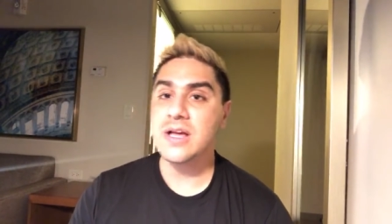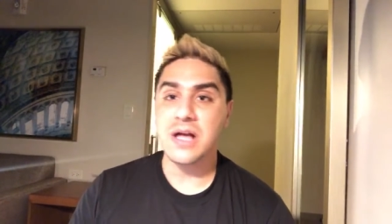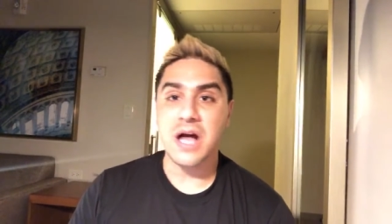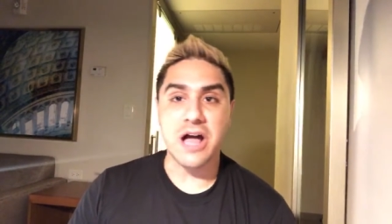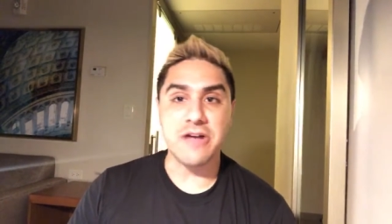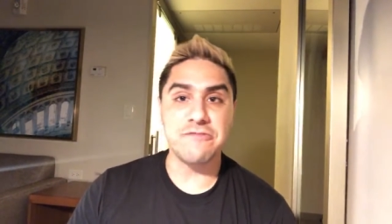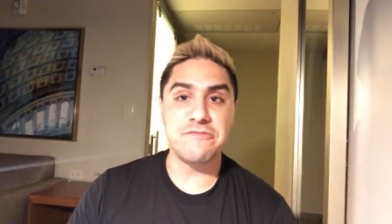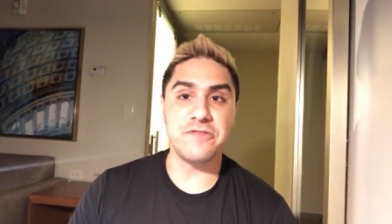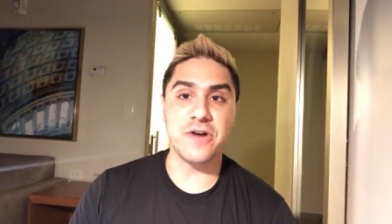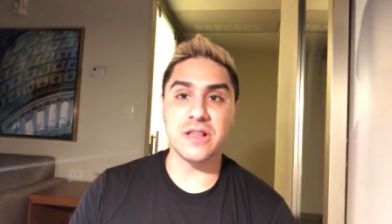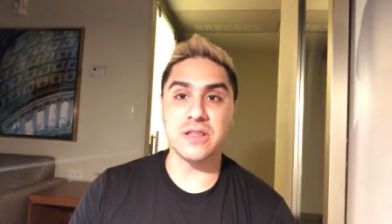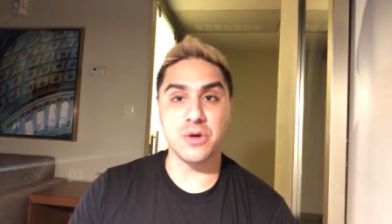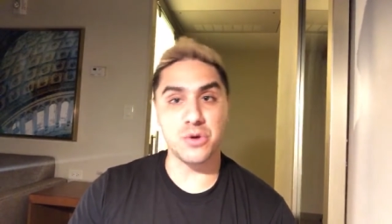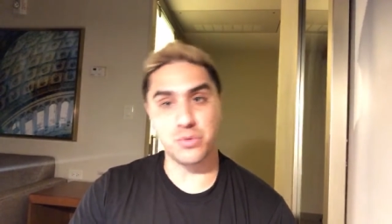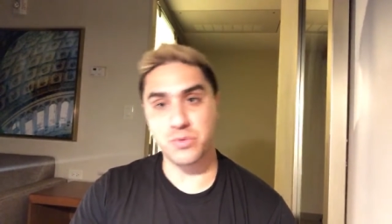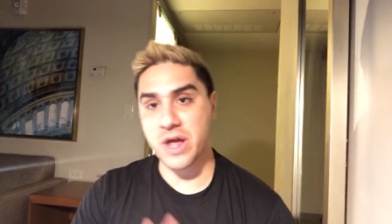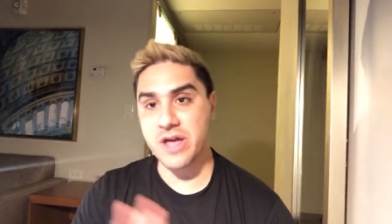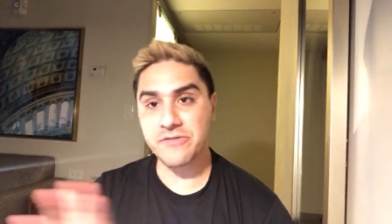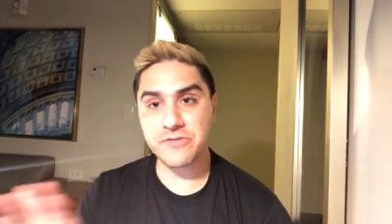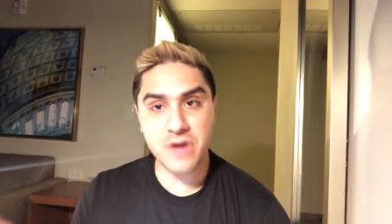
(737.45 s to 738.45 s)
I've followed
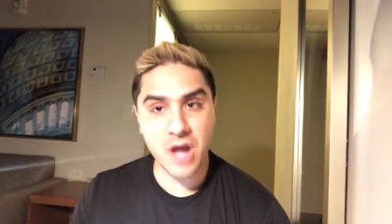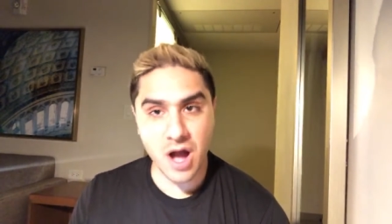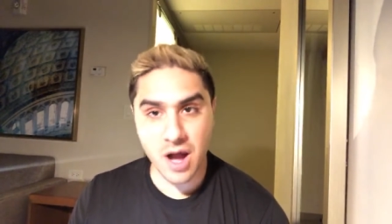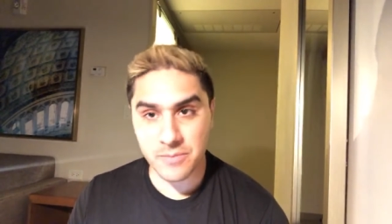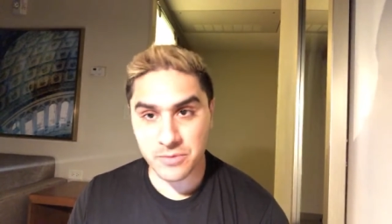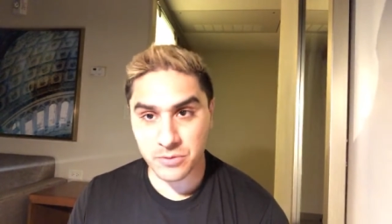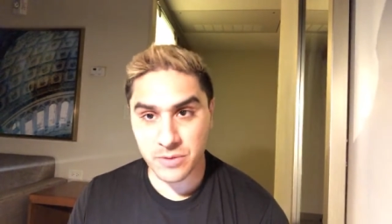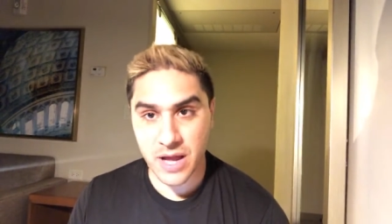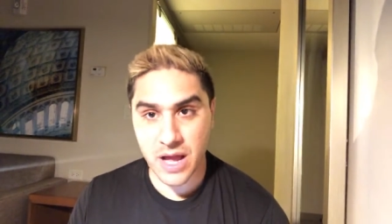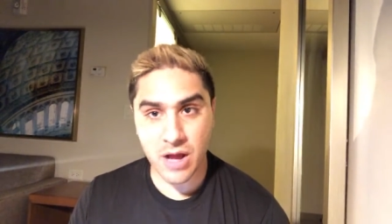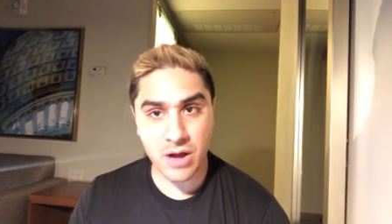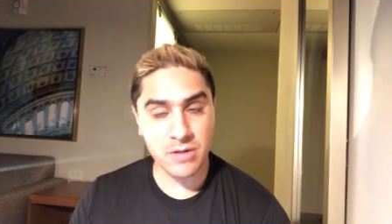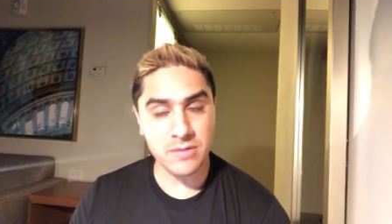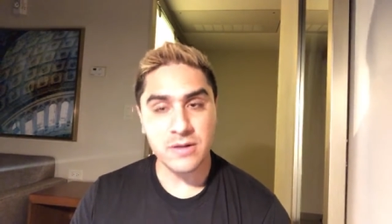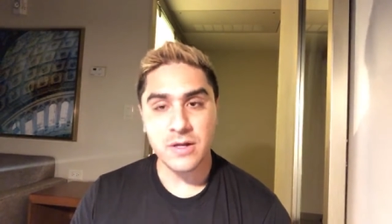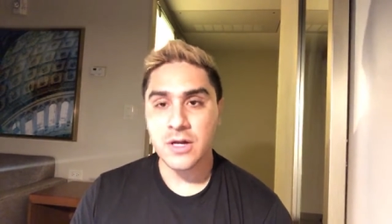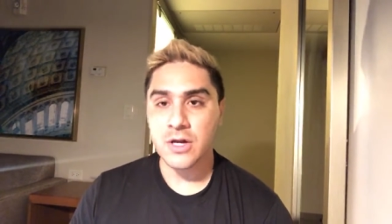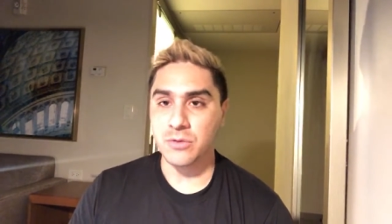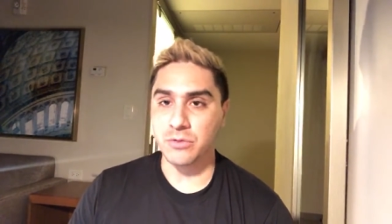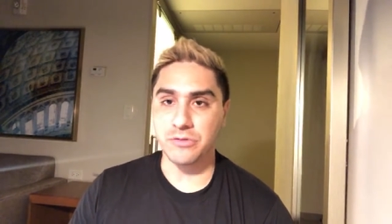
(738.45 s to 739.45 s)
RevCom
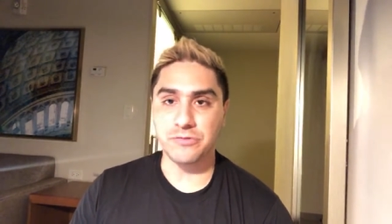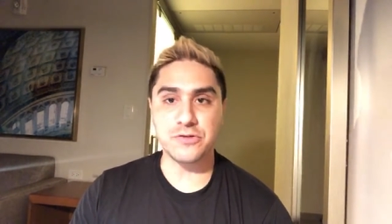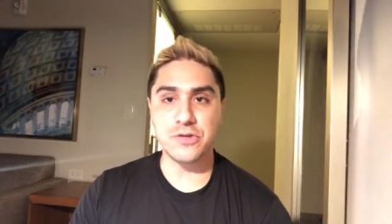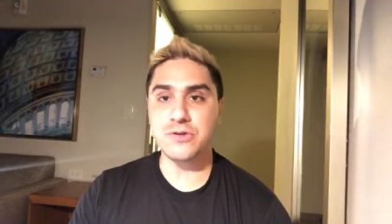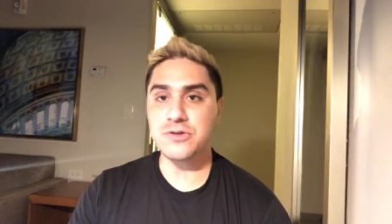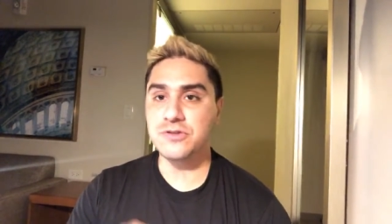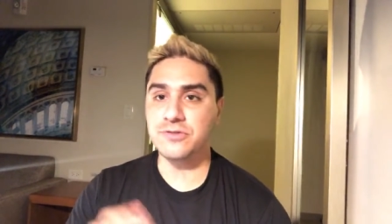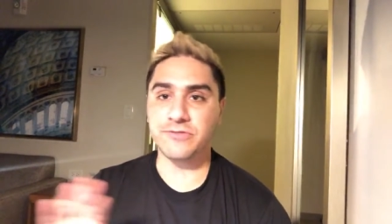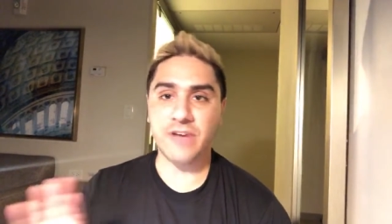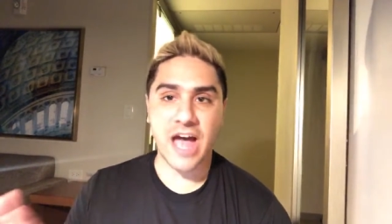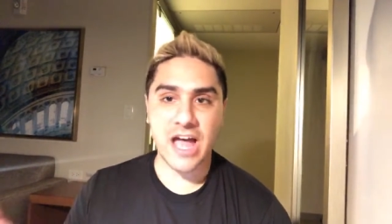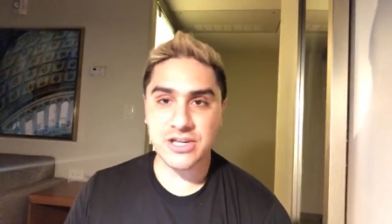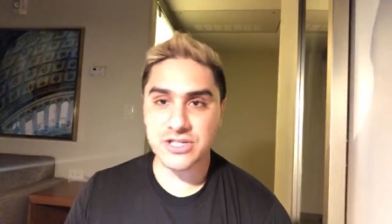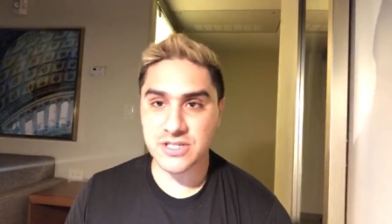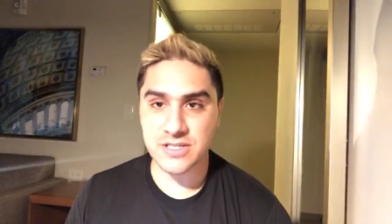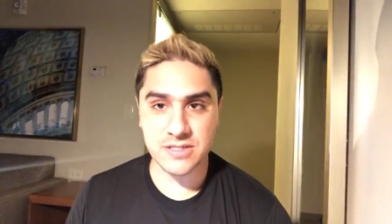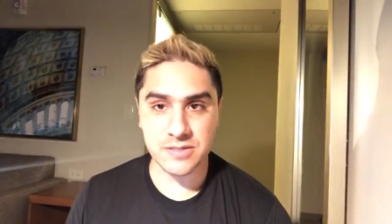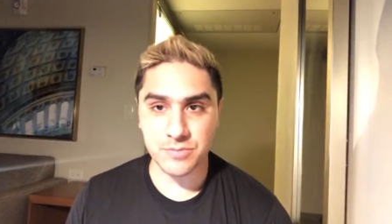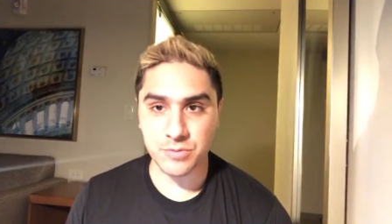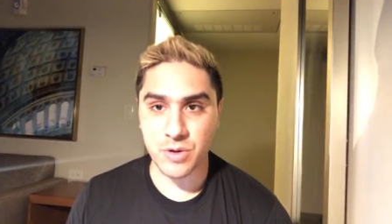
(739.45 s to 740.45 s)
around, Refuse
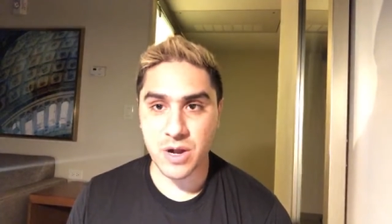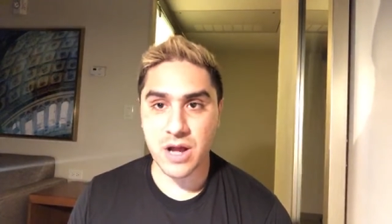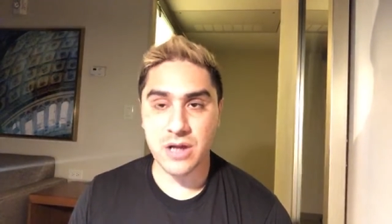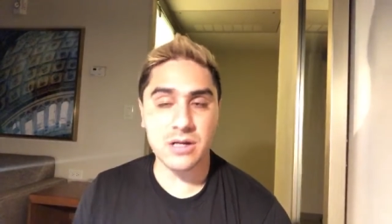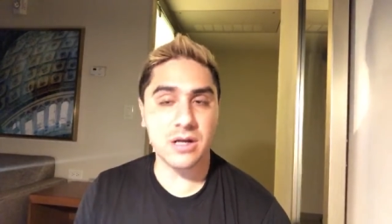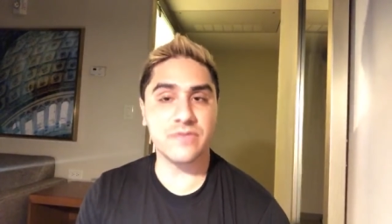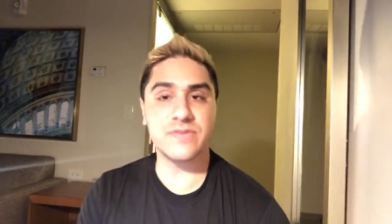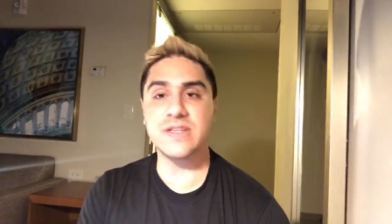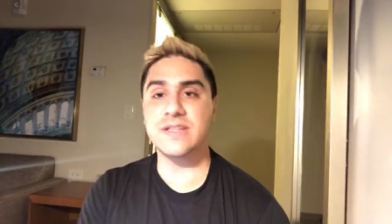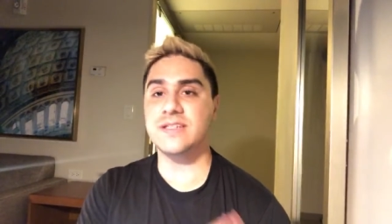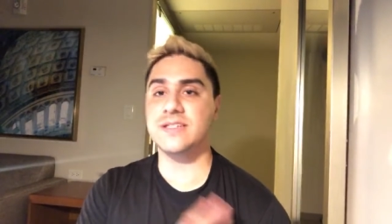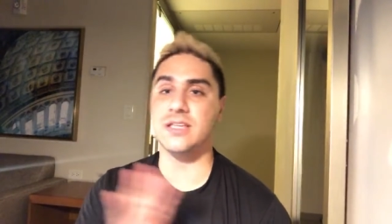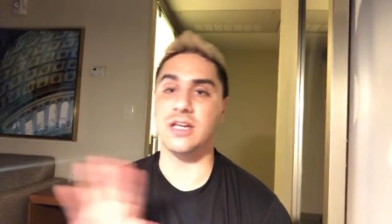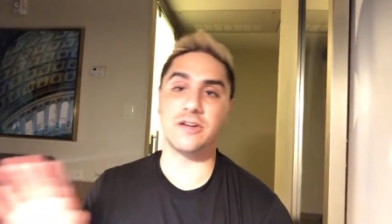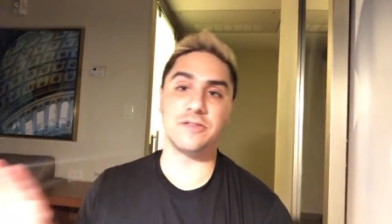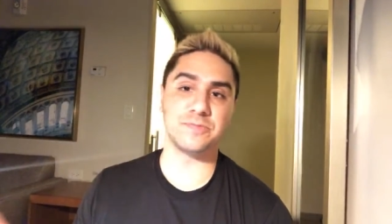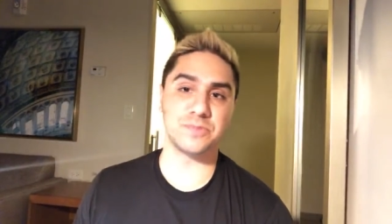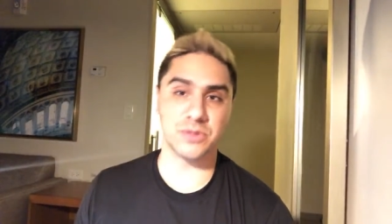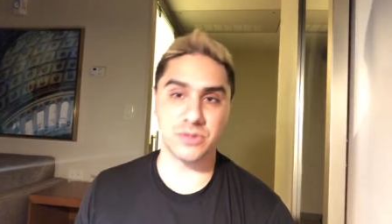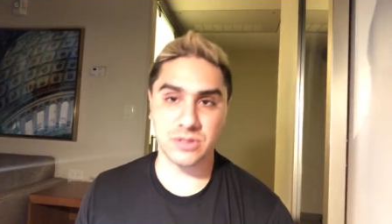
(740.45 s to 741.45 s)
Fascism around, all these
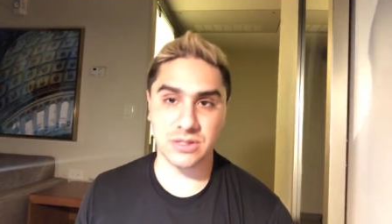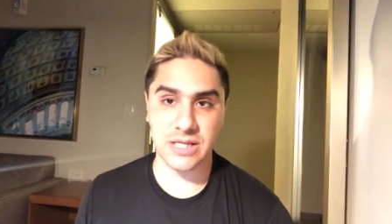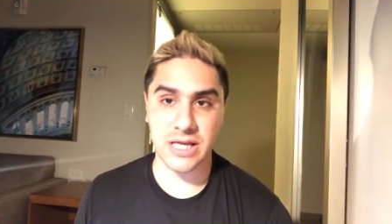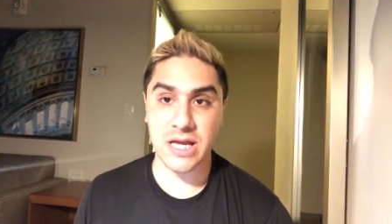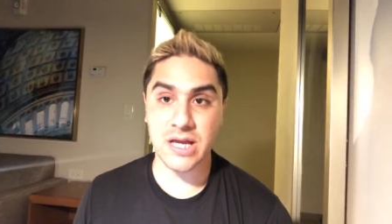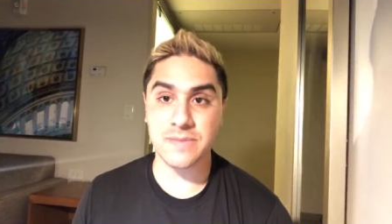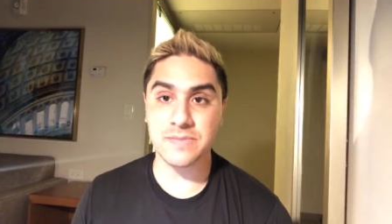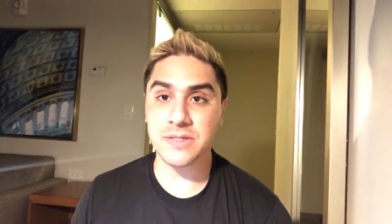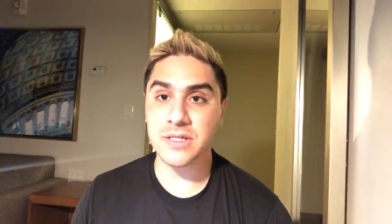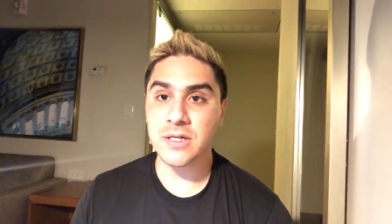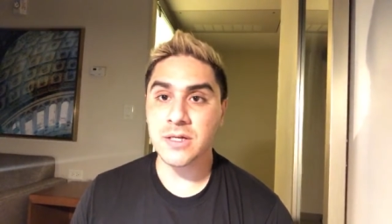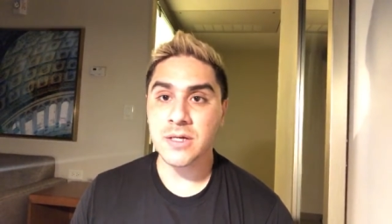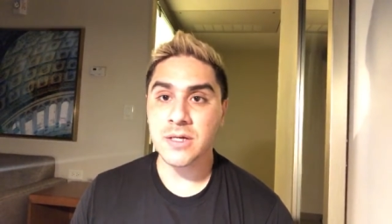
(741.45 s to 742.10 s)
self-proclaimed